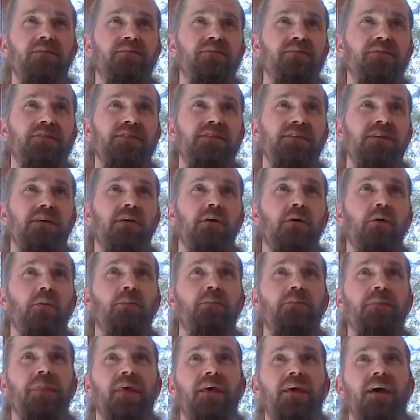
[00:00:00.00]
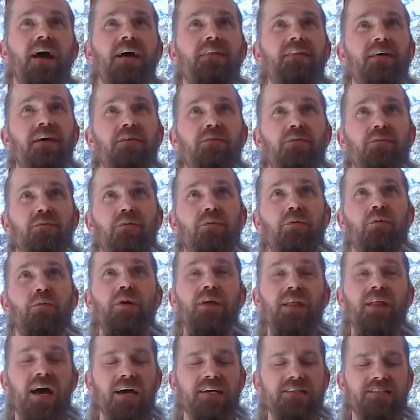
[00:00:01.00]
So, and then
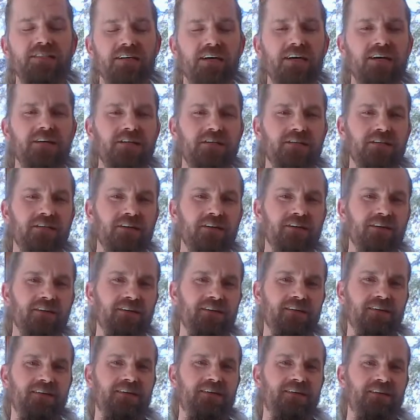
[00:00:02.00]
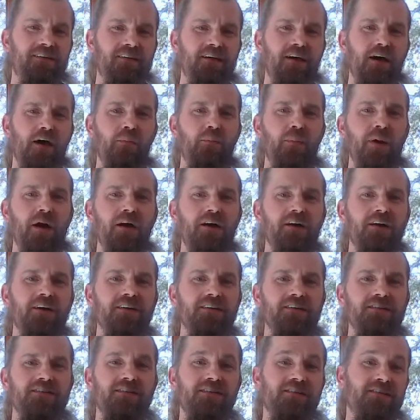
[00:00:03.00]
relaxation.
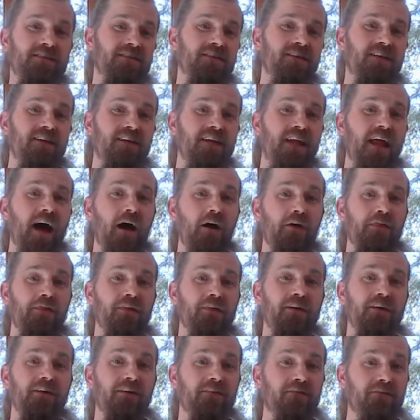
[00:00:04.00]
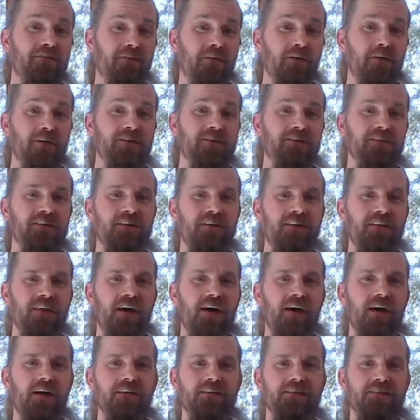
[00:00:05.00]
Americans now think, unfortunately,
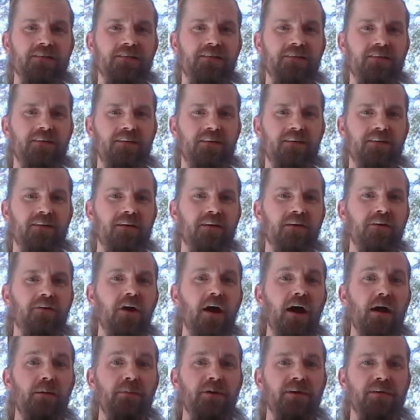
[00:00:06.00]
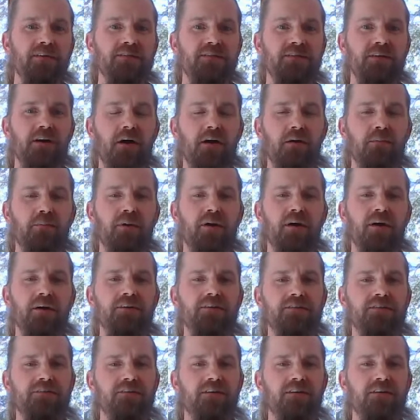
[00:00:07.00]
that grabbing a
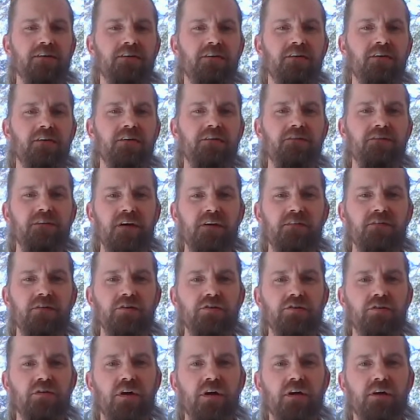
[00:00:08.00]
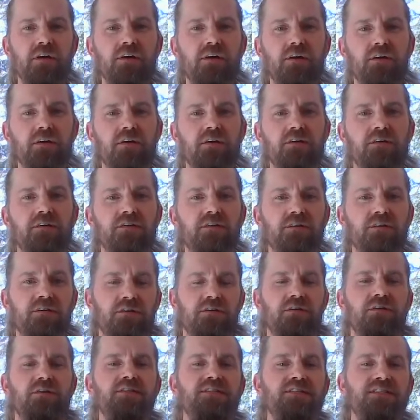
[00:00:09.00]
Starbucks or, your favorite drink or
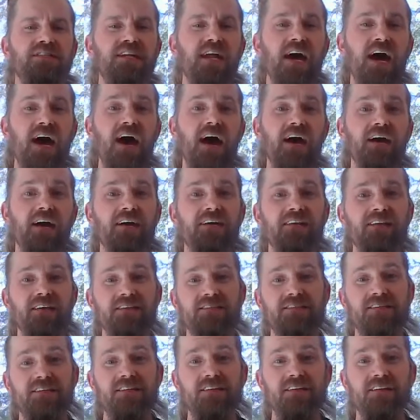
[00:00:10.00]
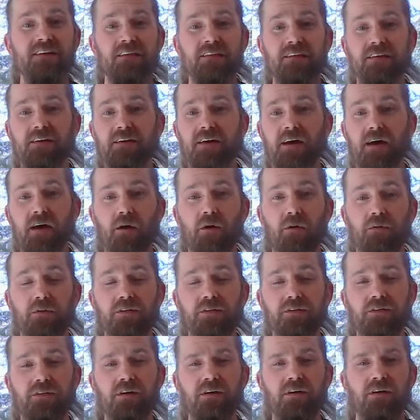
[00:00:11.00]
snack and then sitting on the
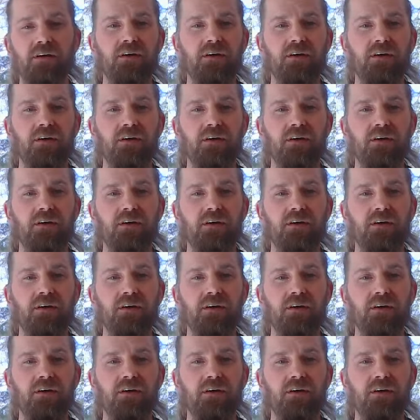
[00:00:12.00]
couch,